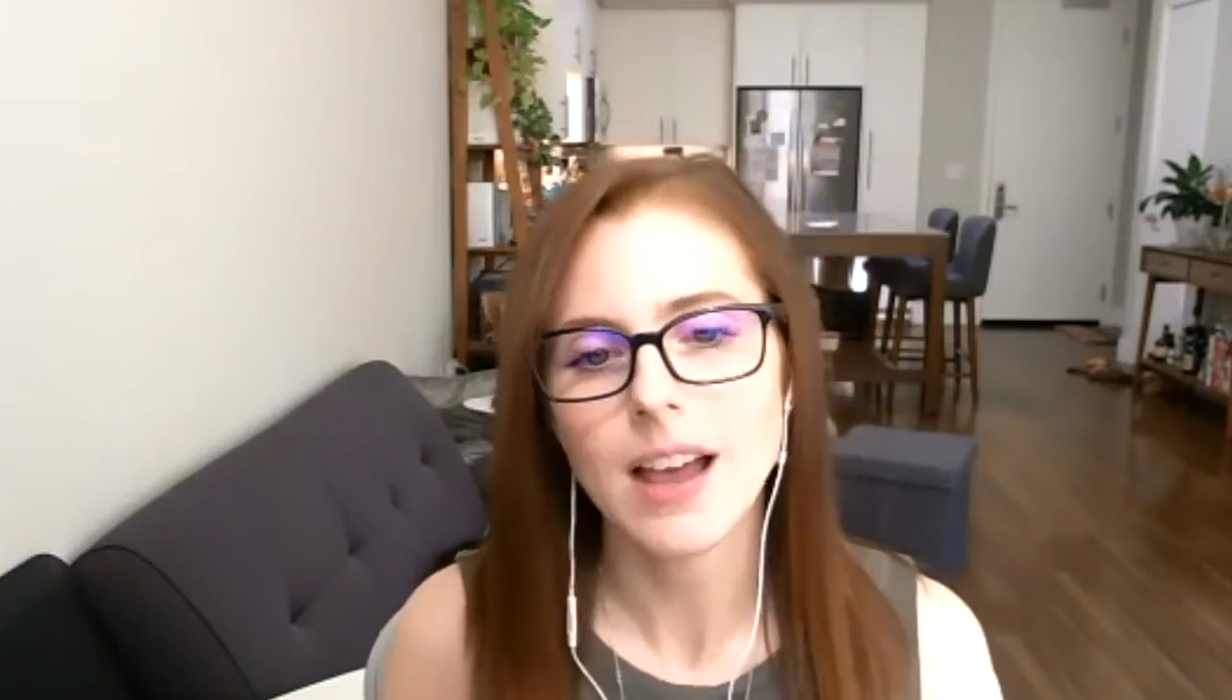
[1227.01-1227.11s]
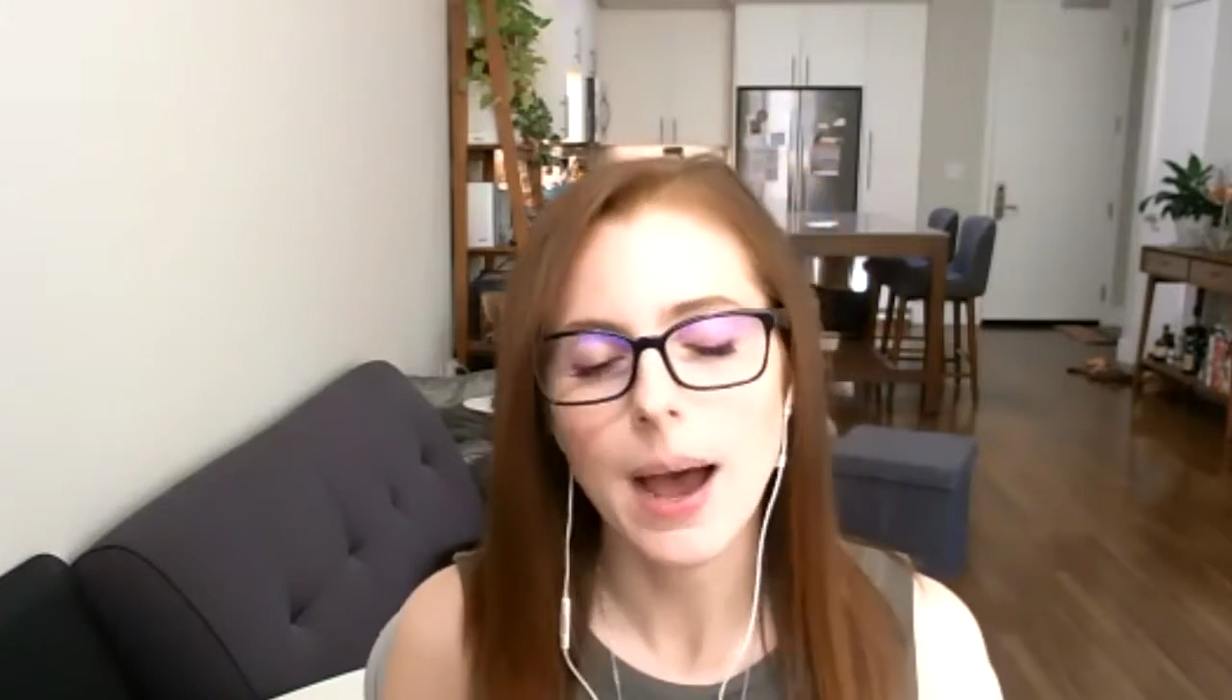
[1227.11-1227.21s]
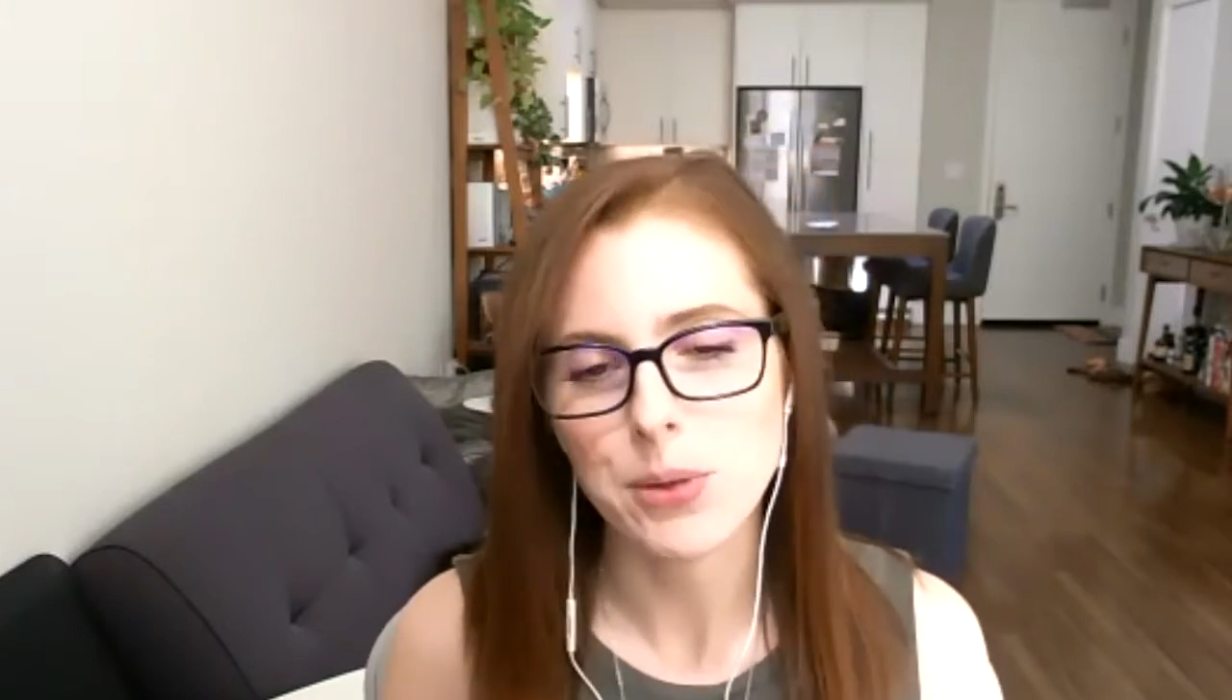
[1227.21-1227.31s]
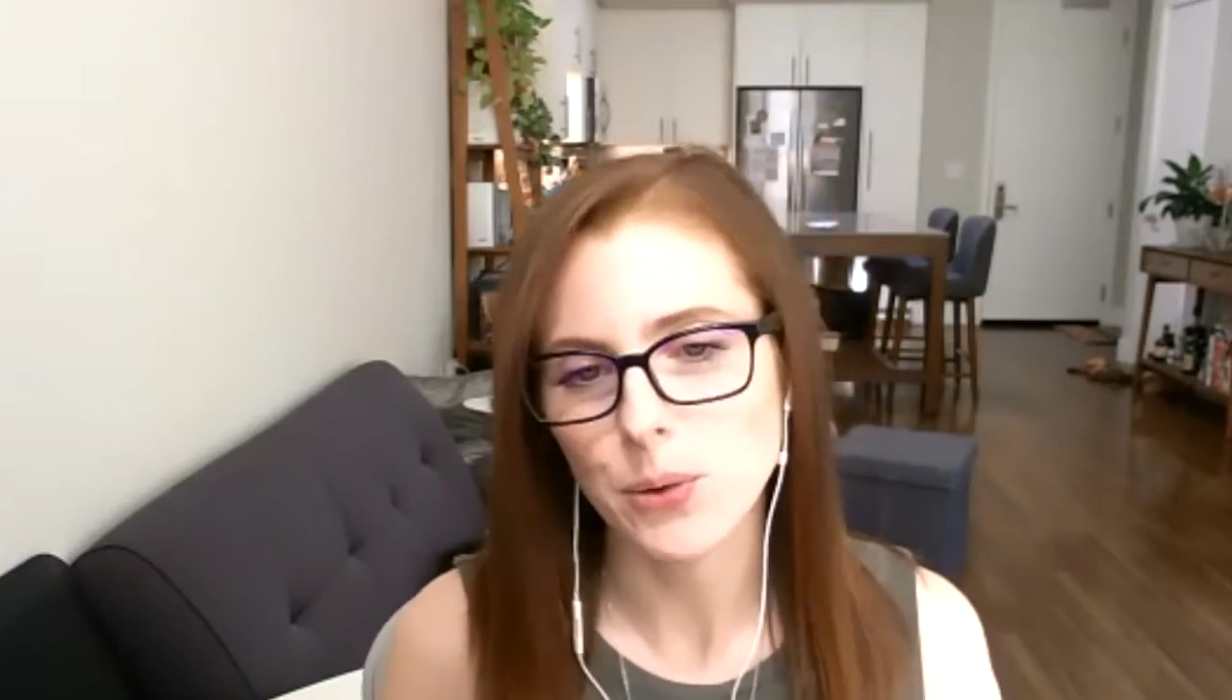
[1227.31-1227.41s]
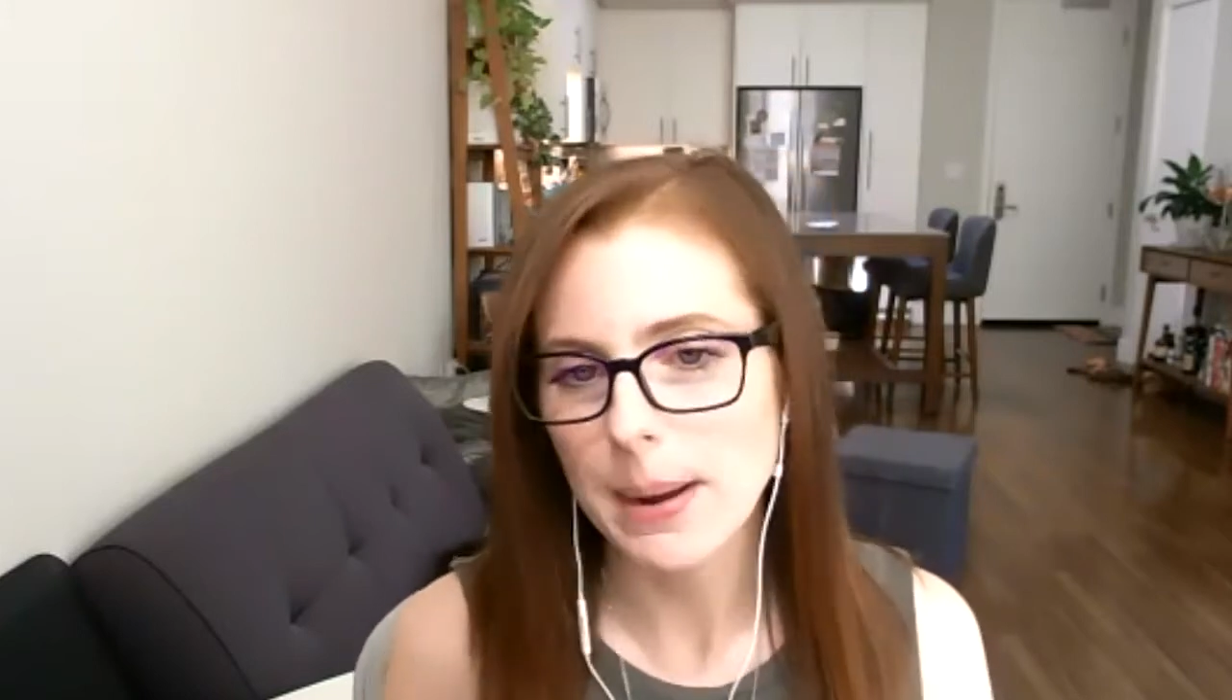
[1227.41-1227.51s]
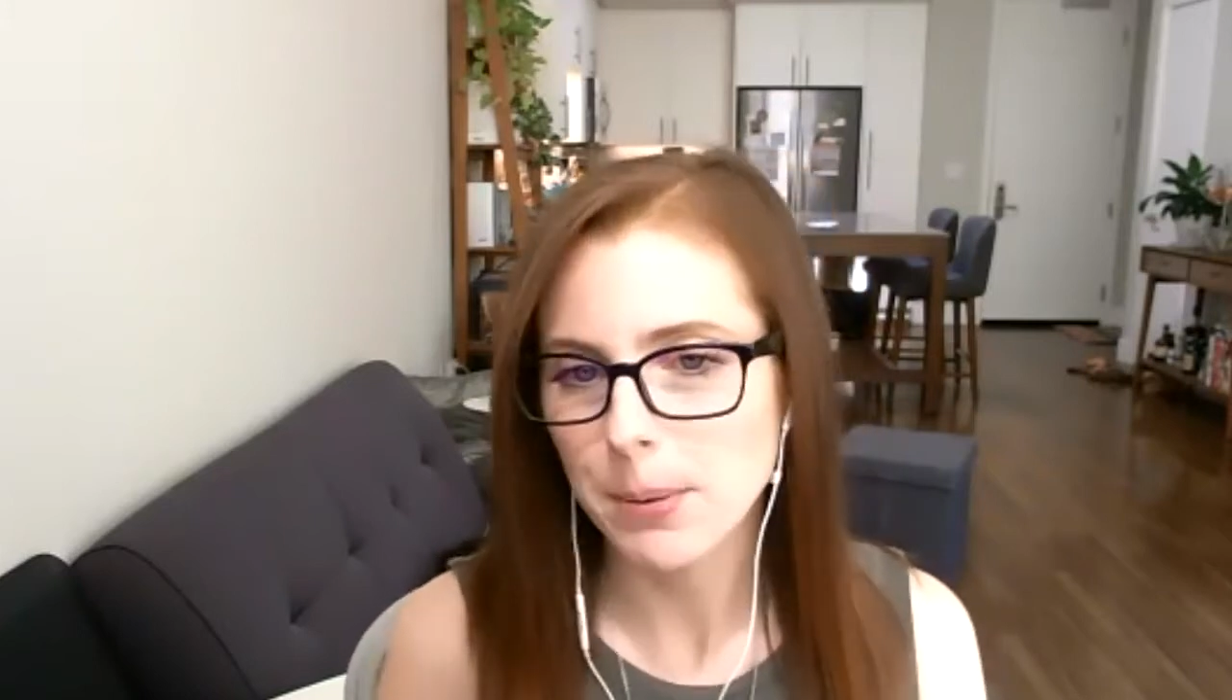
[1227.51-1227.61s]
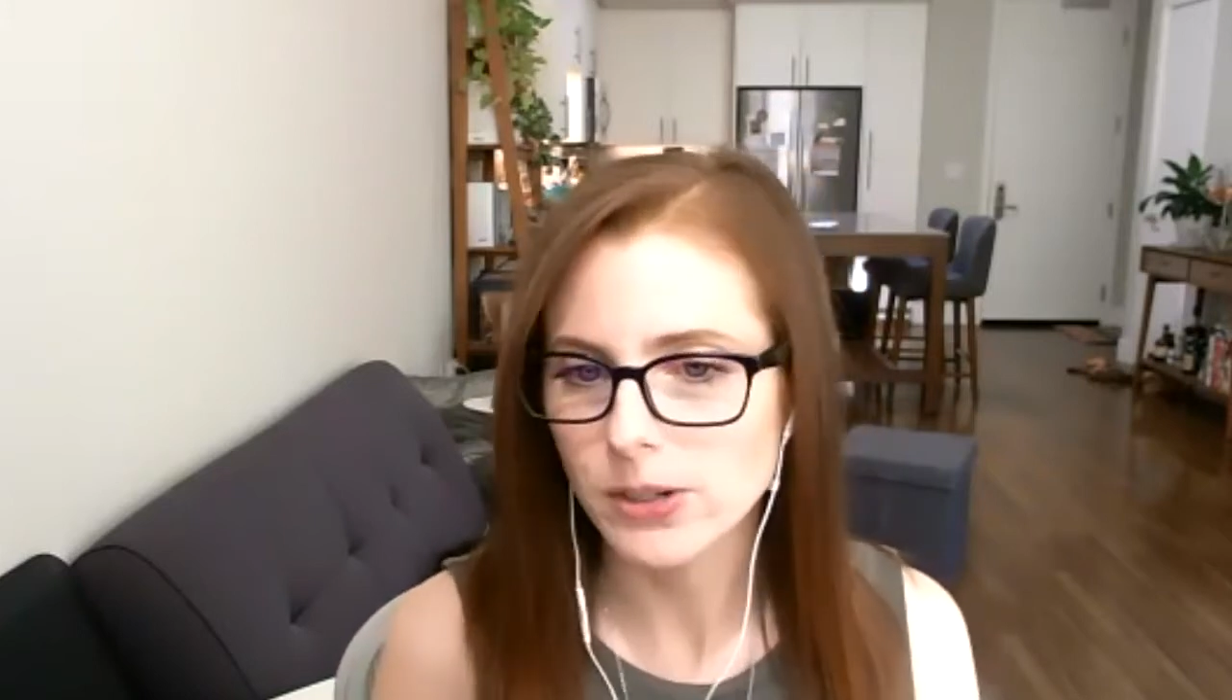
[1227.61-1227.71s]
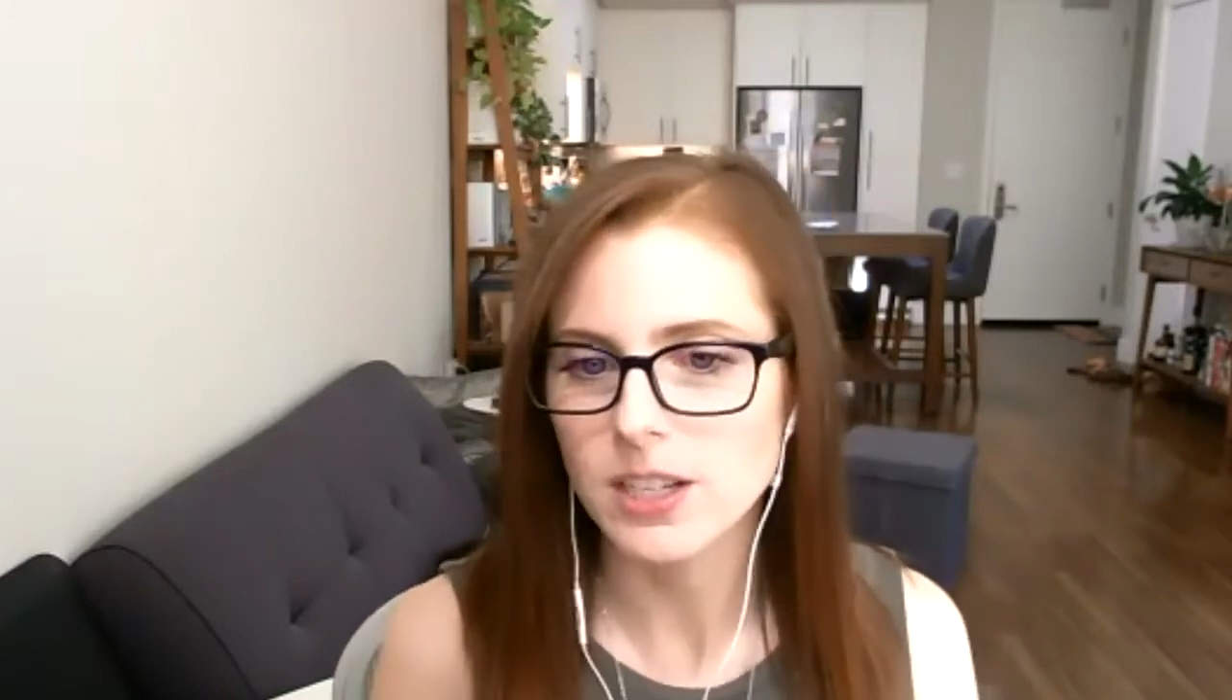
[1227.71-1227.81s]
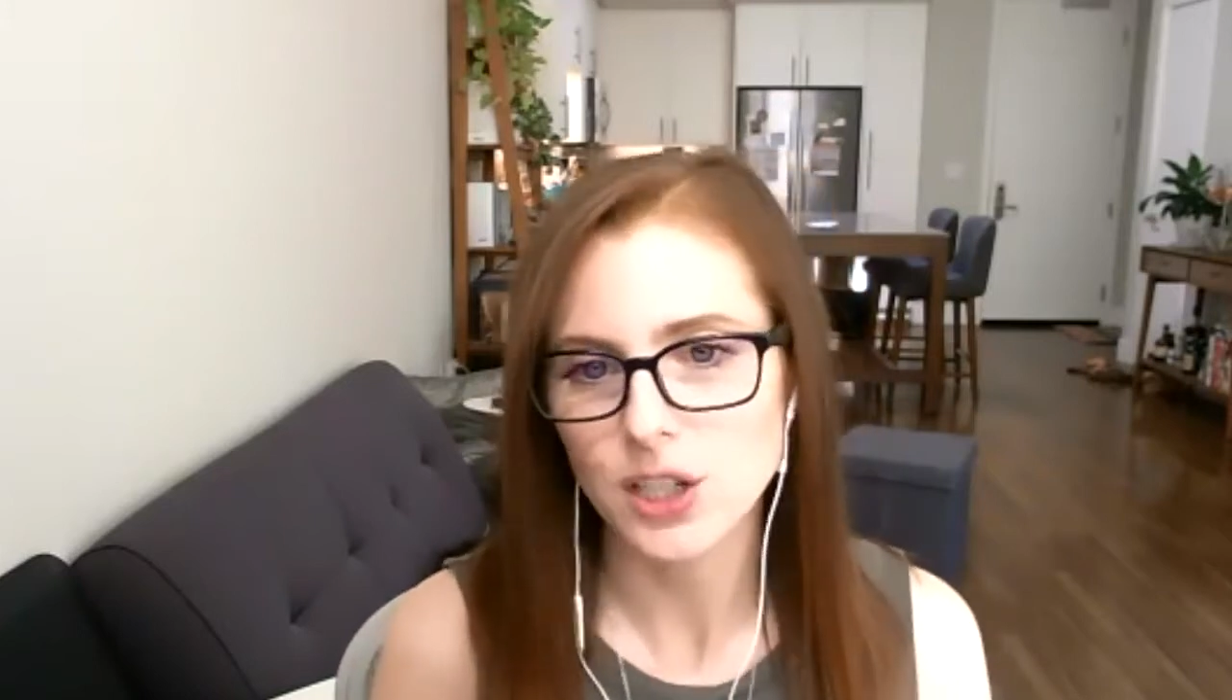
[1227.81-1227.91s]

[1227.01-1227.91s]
I'm the right person